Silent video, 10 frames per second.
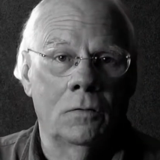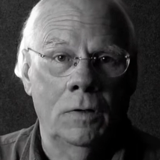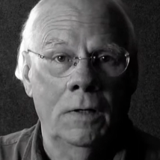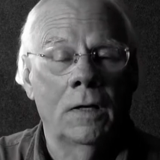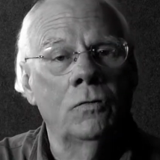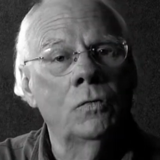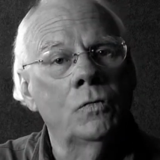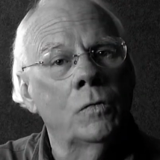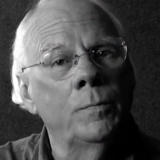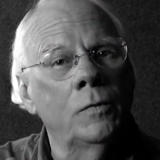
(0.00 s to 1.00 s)
greenhouse
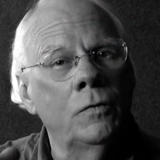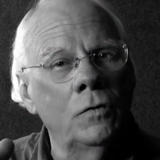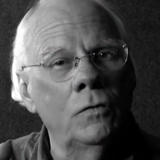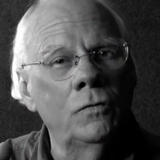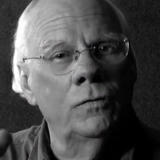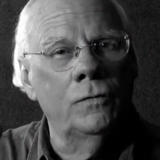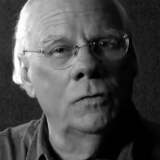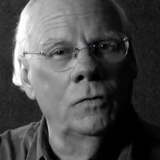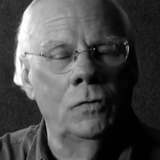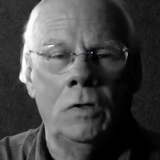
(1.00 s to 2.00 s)
which will produce
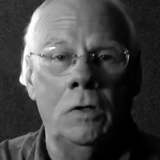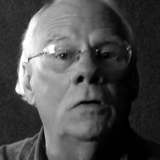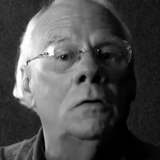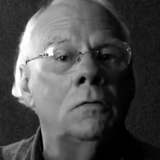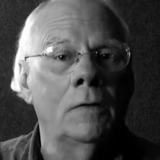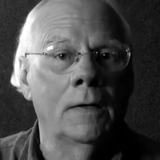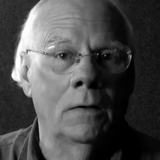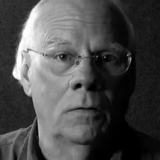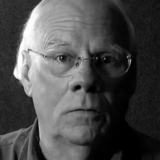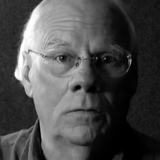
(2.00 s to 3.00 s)
food
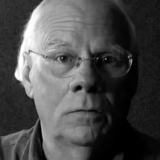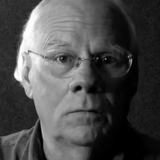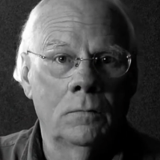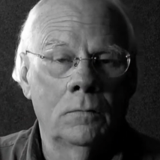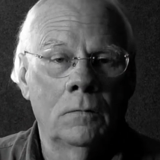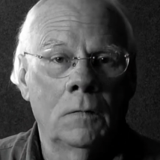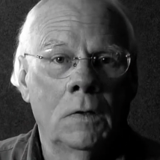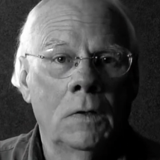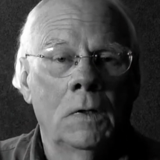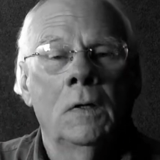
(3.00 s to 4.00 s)
year-round.
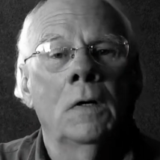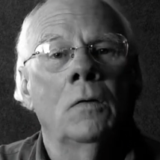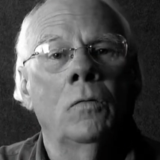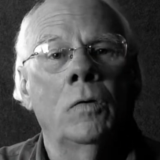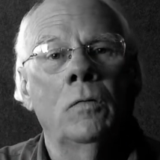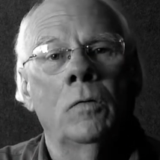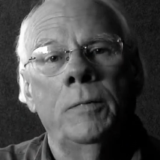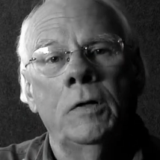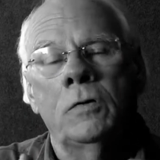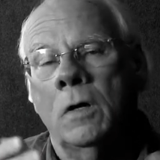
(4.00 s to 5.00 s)
We will
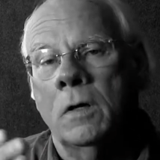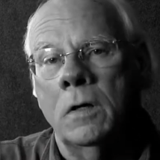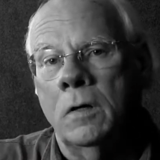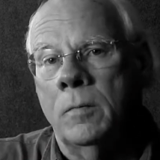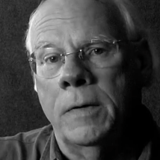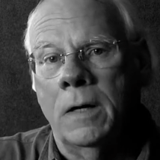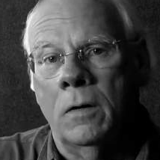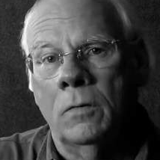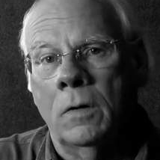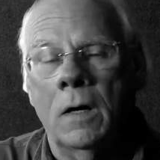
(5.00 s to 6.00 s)
be talking
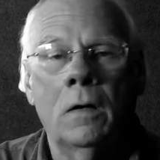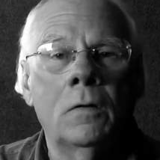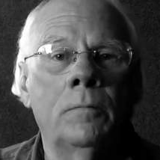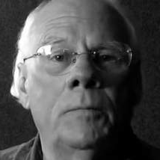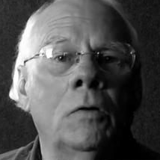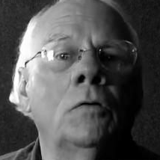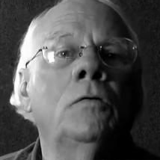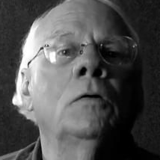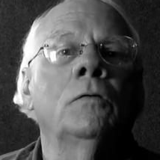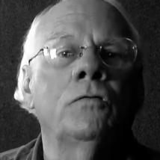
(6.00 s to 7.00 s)
about how to build
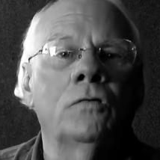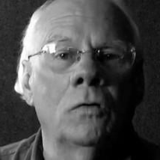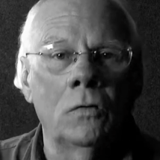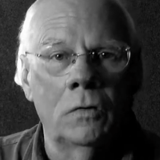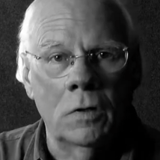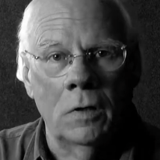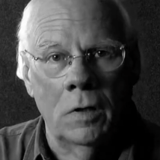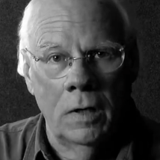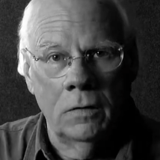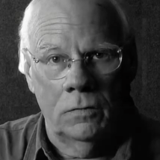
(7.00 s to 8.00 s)
your own solar
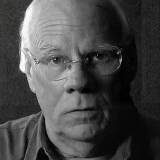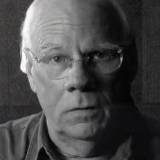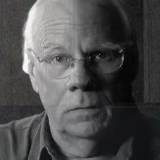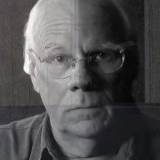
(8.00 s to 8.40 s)
collector